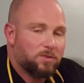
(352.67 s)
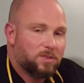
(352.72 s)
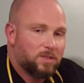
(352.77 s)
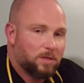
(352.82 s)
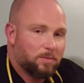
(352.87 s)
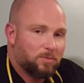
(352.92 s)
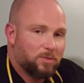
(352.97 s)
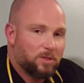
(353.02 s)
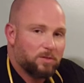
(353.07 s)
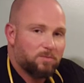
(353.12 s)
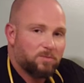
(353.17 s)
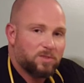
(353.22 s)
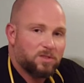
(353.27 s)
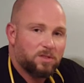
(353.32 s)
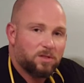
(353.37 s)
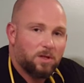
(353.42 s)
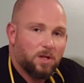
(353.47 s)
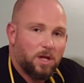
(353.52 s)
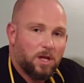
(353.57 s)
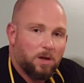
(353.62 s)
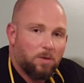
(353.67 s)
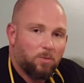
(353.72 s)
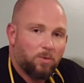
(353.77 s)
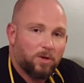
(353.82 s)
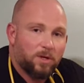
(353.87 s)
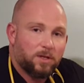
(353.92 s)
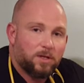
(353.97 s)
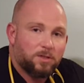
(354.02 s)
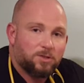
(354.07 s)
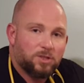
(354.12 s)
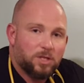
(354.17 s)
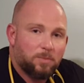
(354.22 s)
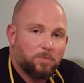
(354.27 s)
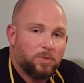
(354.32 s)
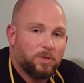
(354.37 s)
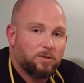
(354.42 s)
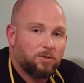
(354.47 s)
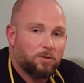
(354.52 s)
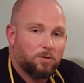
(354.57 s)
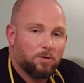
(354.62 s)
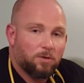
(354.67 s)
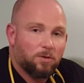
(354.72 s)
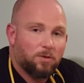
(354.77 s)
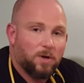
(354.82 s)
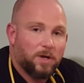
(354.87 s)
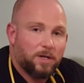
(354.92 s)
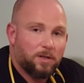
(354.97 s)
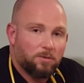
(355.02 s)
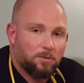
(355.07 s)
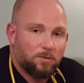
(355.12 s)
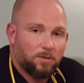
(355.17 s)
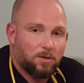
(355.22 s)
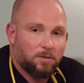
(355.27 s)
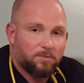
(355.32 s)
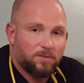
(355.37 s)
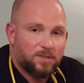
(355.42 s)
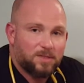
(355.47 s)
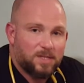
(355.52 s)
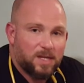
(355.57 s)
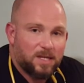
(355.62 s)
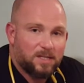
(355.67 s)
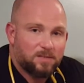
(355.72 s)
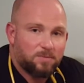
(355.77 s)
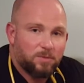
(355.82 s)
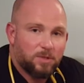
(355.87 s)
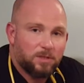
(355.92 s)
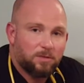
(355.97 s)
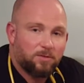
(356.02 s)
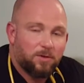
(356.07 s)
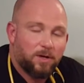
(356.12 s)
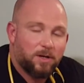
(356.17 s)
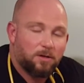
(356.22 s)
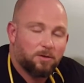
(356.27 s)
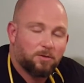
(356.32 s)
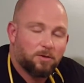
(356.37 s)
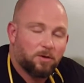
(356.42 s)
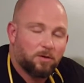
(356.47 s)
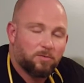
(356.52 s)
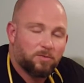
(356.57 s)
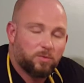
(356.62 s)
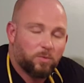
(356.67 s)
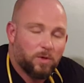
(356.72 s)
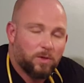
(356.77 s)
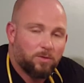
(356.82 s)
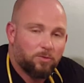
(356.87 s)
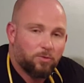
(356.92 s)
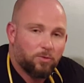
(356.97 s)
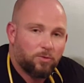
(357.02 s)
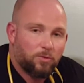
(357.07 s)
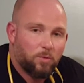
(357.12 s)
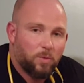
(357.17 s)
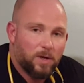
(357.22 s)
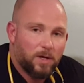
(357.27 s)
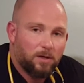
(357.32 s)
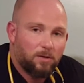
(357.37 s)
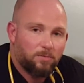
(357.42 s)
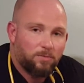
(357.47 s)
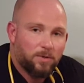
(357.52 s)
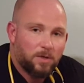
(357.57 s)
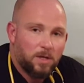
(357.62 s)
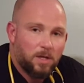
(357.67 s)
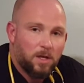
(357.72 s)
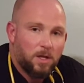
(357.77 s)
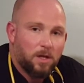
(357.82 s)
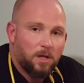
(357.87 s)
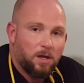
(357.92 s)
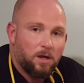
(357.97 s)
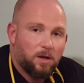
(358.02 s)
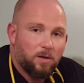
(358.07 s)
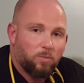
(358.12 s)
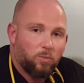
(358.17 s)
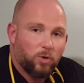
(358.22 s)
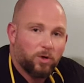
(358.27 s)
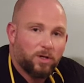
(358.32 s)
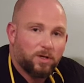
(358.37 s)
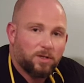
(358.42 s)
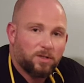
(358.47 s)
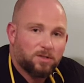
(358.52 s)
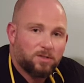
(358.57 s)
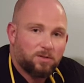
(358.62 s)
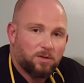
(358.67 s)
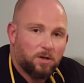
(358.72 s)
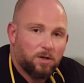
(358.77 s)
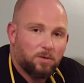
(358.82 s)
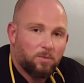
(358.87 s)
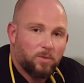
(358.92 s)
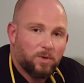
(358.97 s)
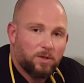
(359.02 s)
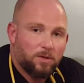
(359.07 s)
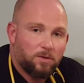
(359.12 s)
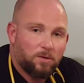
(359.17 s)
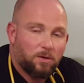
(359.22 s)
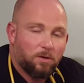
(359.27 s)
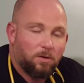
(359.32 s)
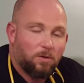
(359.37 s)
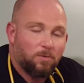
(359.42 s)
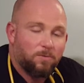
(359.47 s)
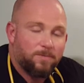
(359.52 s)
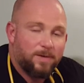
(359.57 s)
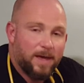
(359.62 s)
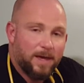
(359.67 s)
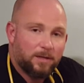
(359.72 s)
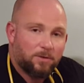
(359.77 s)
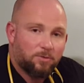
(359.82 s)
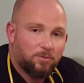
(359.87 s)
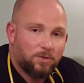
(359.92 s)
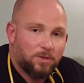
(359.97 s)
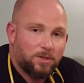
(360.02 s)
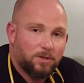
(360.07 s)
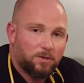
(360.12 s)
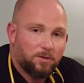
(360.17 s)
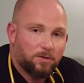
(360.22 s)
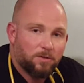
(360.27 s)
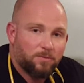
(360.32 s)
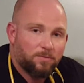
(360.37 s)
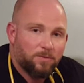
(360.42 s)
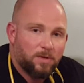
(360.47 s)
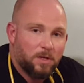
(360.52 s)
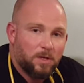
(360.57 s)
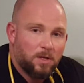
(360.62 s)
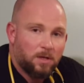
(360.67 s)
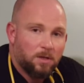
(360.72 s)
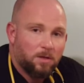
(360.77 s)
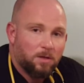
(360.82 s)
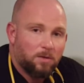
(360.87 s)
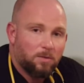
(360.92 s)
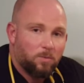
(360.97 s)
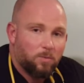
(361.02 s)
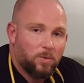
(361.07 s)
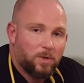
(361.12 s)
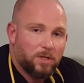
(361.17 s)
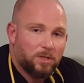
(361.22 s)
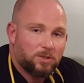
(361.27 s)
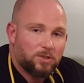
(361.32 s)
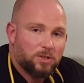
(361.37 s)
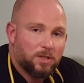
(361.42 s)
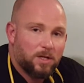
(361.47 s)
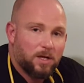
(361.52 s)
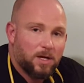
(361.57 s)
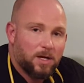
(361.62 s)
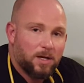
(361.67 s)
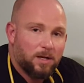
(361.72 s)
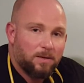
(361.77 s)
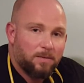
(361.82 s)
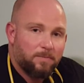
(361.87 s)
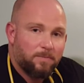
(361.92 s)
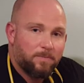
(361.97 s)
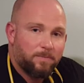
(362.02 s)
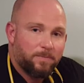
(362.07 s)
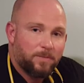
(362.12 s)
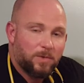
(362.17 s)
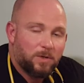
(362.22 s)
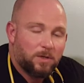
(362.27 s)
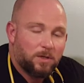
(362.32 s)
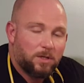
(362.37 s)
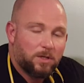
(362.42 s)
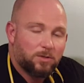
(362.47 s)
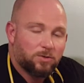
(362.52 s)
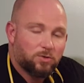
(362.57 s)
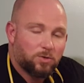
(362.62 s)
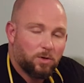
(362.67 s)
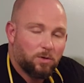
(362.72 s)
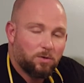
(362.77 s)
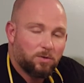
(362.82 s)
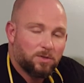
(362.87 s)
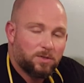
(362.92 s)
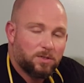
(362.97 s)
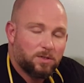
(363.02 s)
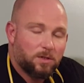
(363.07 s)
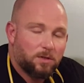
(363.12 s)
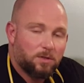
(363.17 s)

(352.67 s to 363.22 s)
symptoms. We're going to jump into her cranial nerve assessment, cranial nerves 1 through 12. We're going to start with her olfactory nerve, which controls